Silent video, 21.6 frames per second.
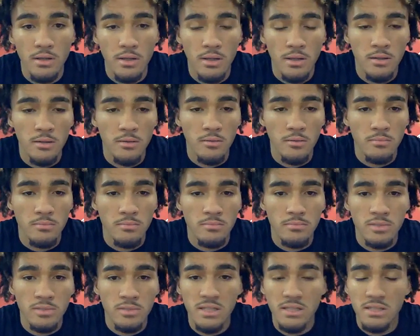
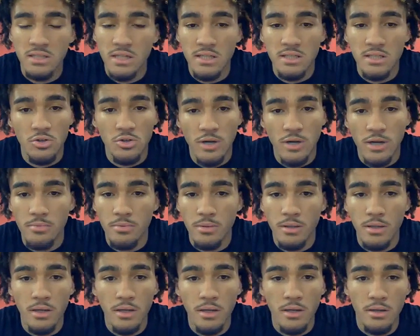CJ's a great
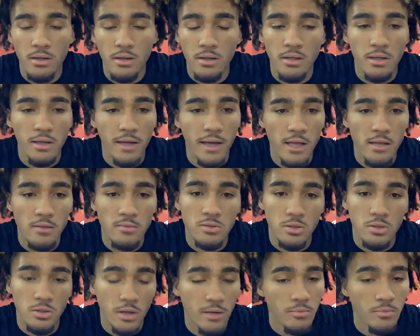player.
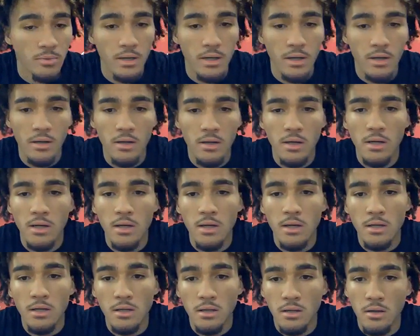Caleb's a great player.
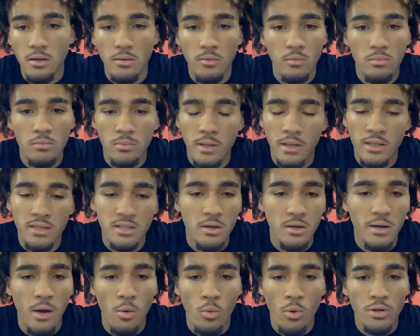They
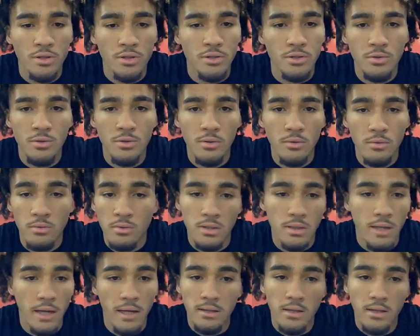still got work to do,
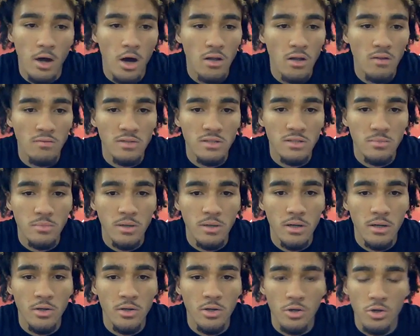like all of us,
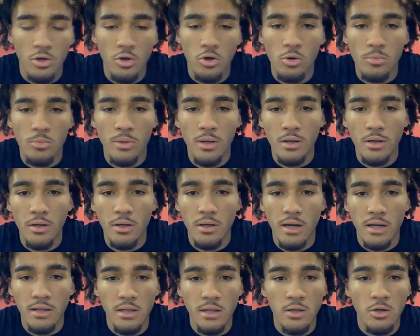but, you know, they're going to be
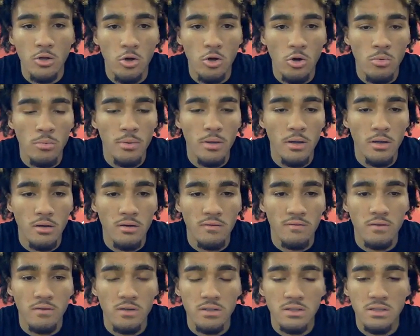good. I think they're going to be good
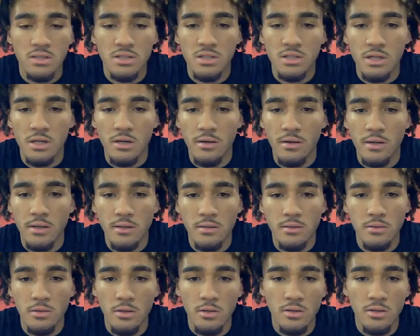for us this year,
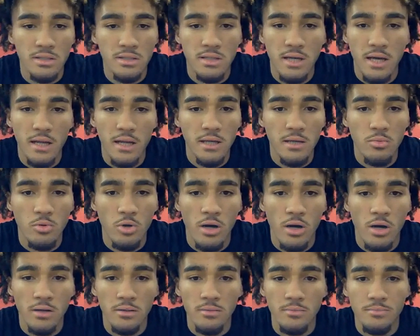and, you know, just got to keep
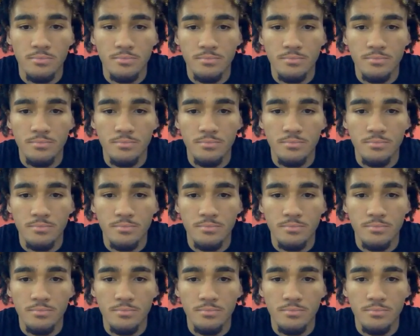grinding.